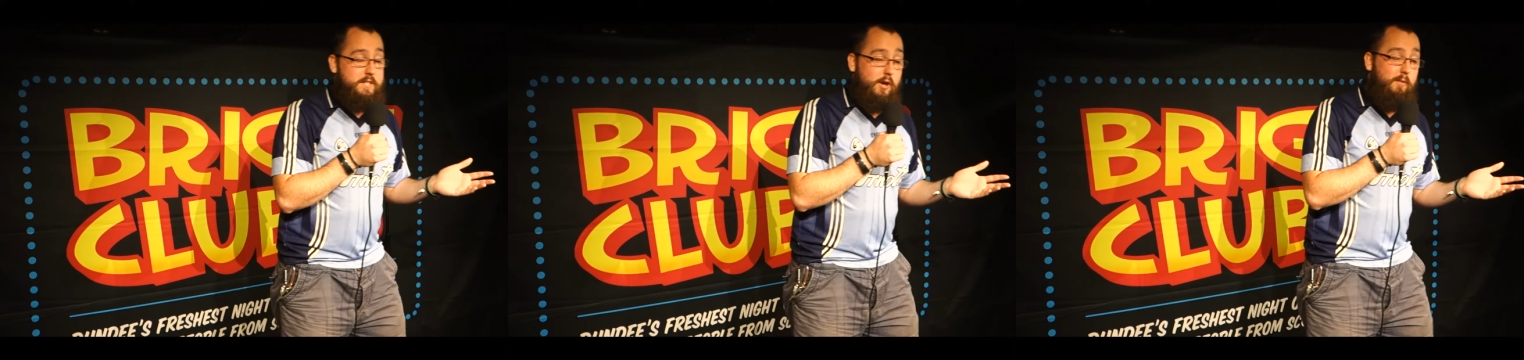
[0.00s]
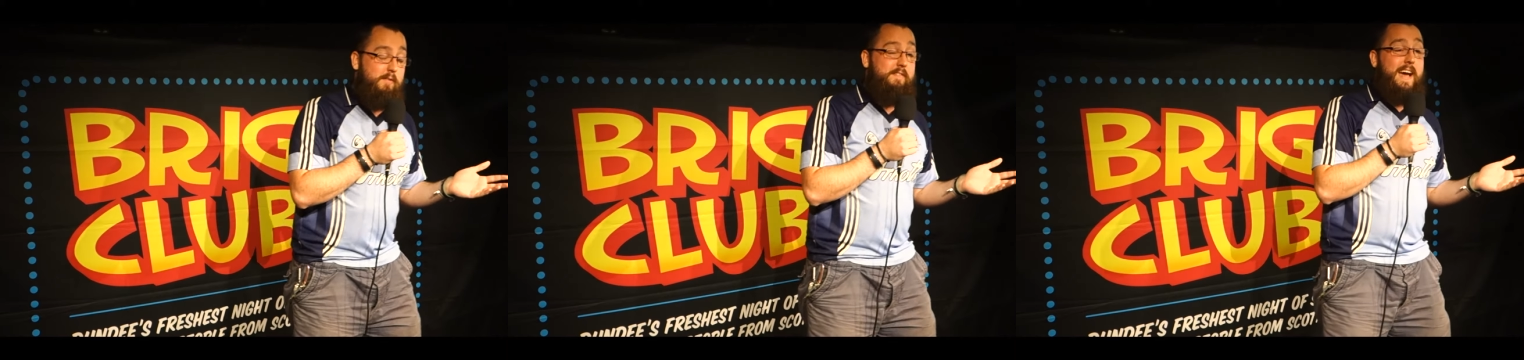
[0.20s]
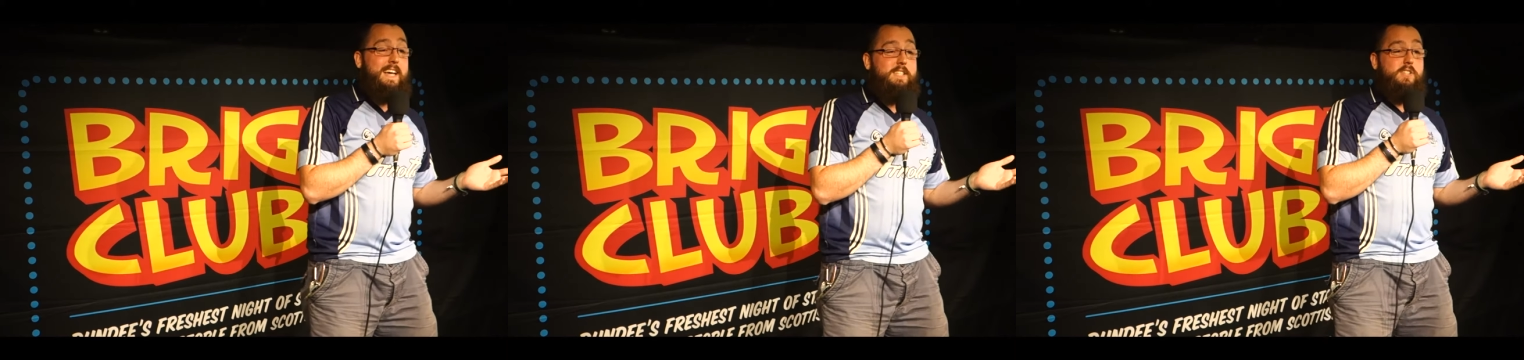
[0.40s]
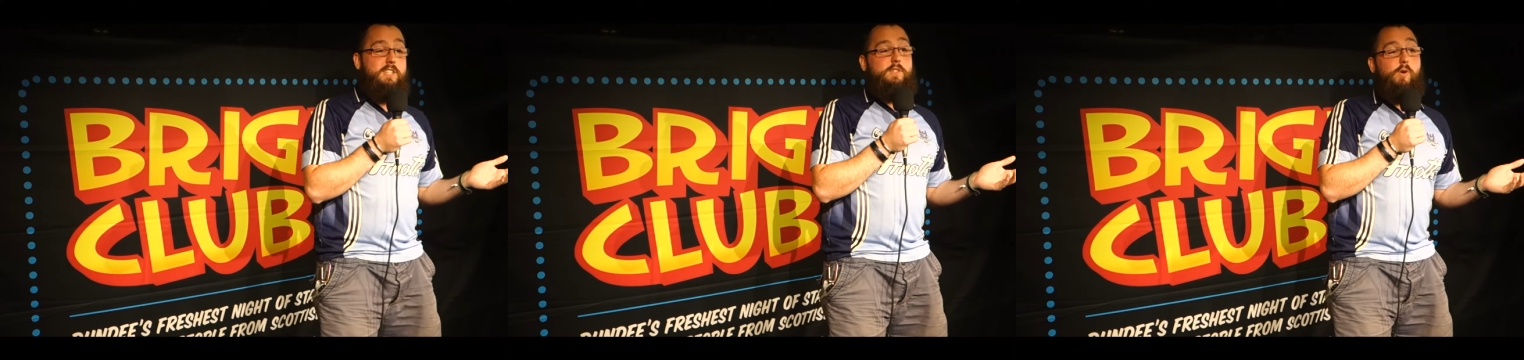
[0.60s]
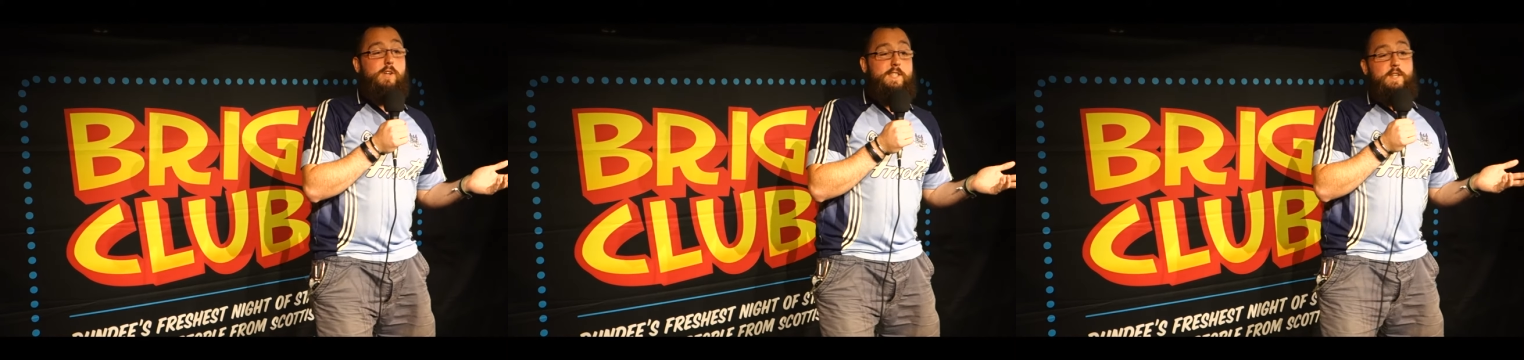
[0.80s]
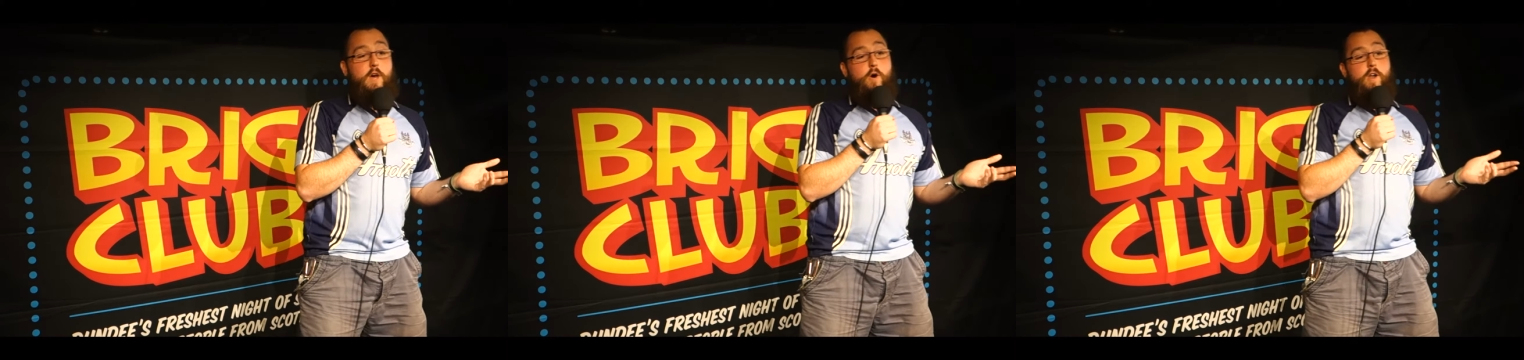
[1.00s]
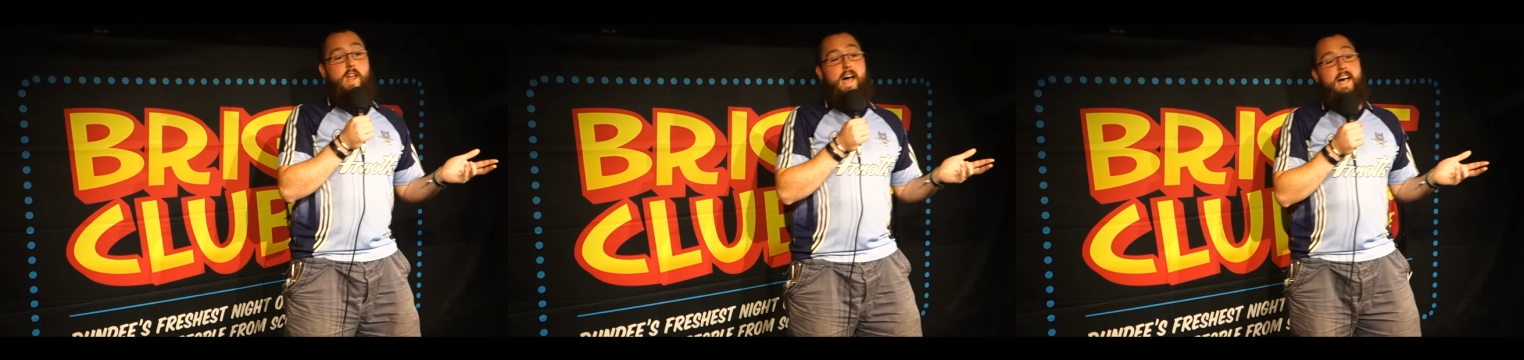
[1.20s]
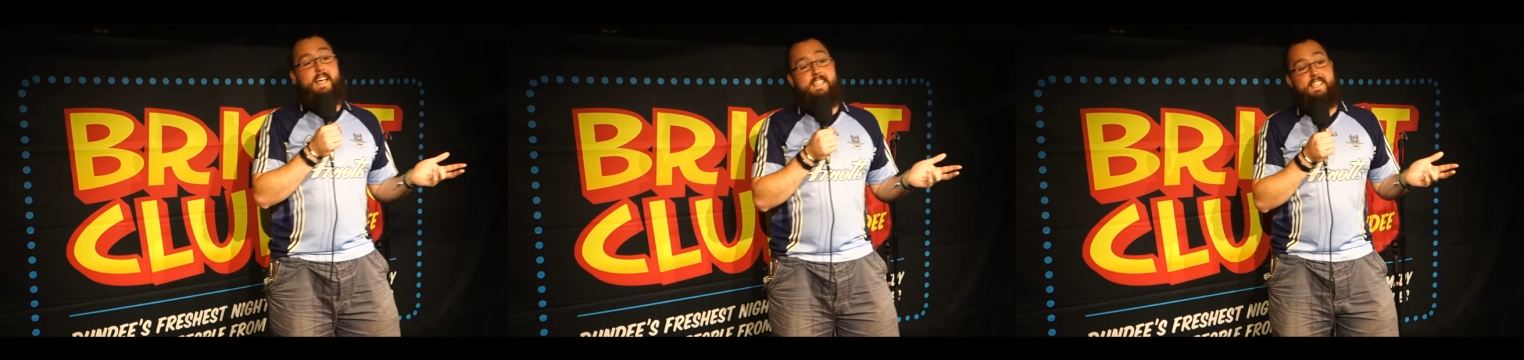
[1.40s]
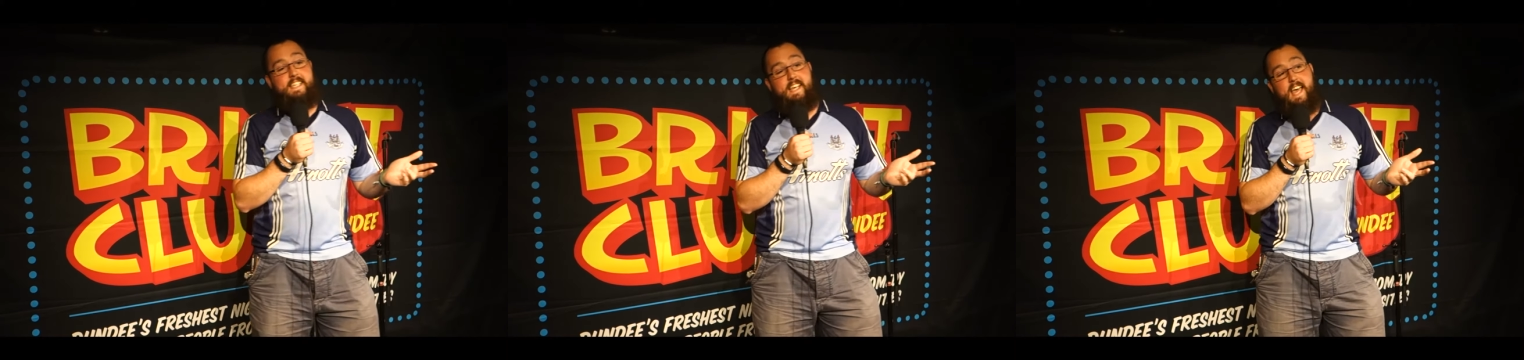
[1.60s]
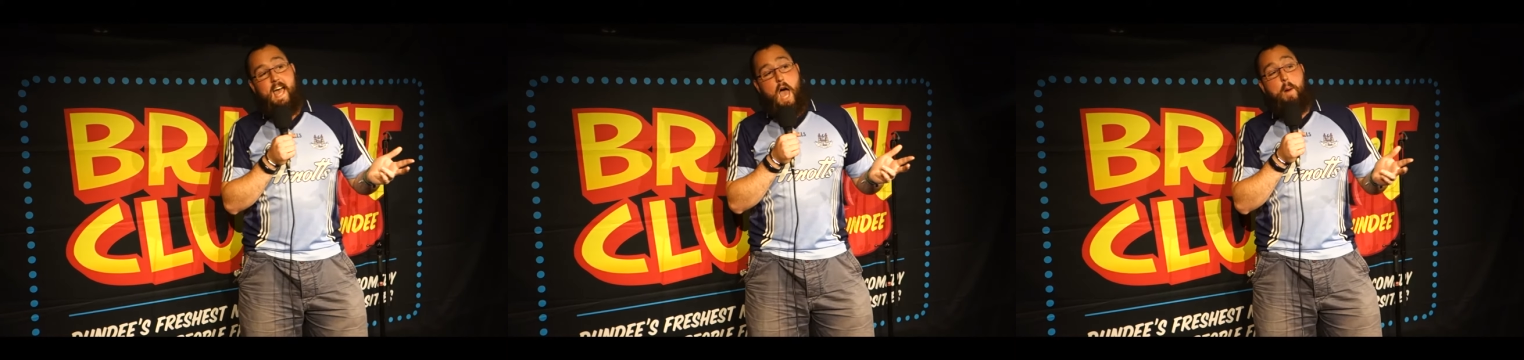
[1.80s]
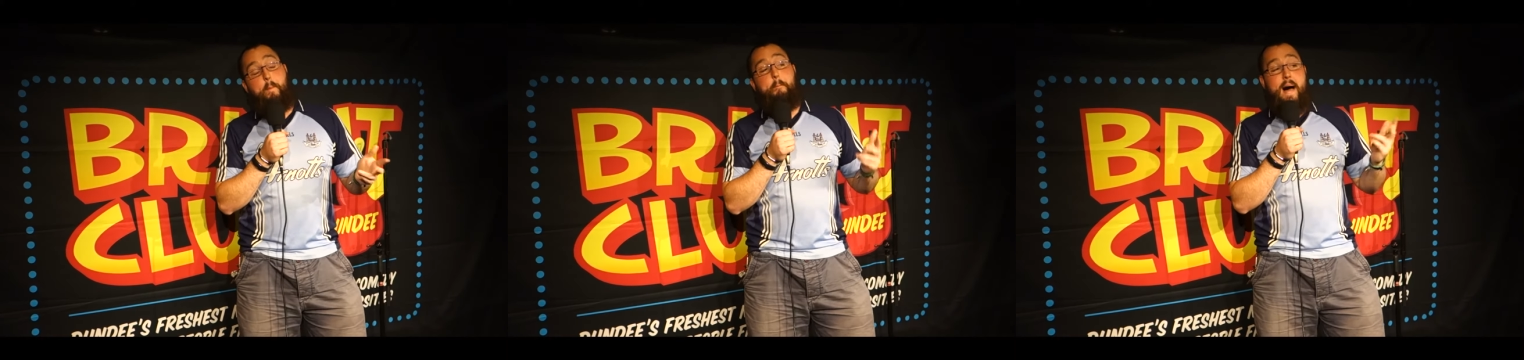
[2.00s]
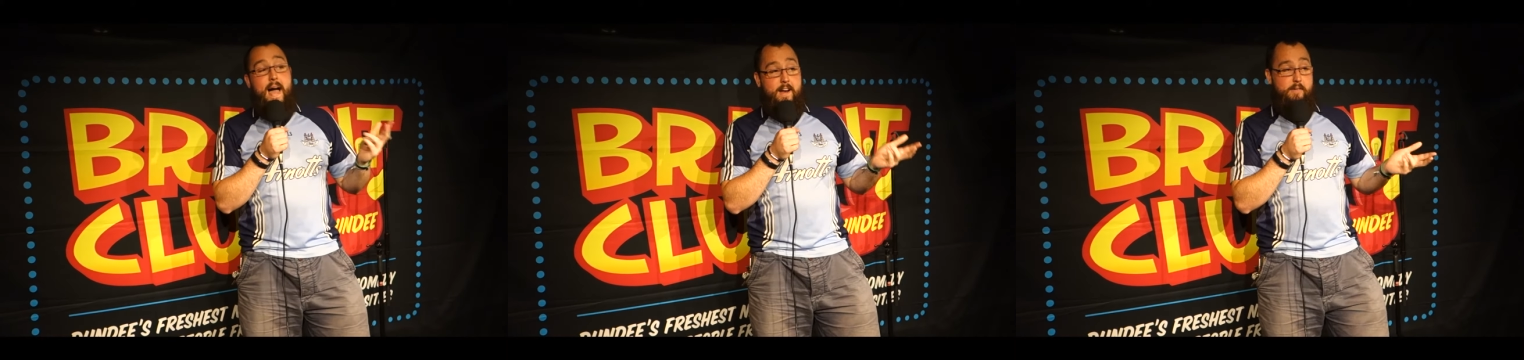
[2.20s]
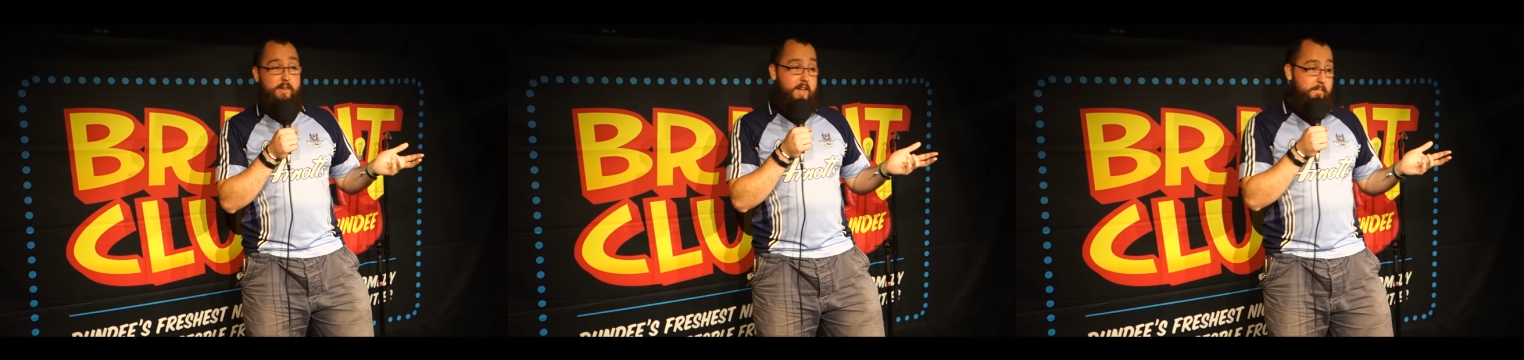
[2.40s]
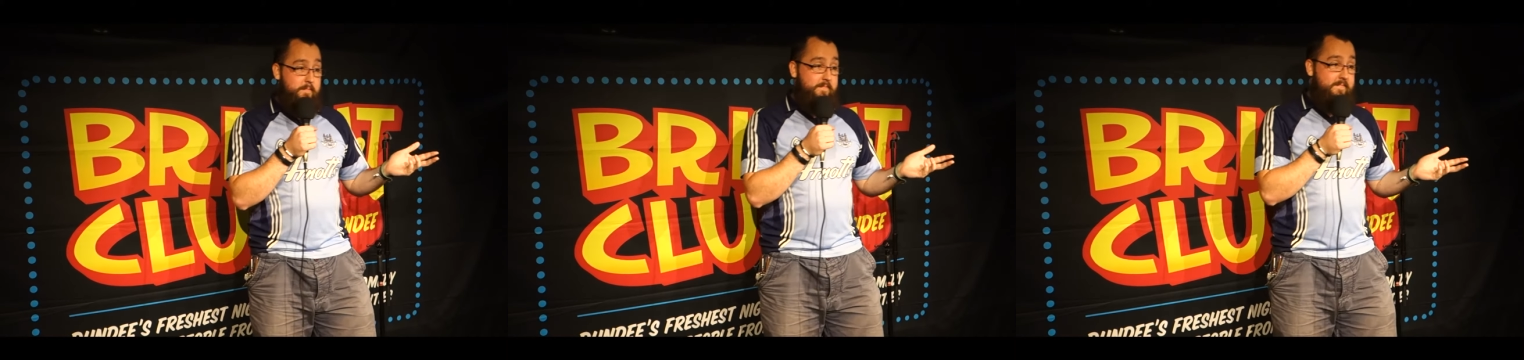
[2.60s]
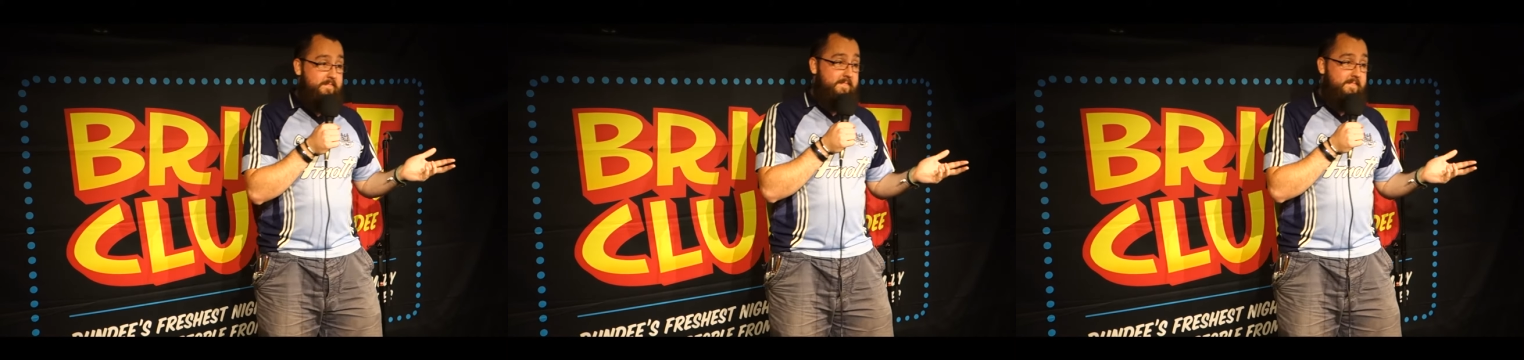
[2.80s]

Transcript: So vexels is what's known as a macronym.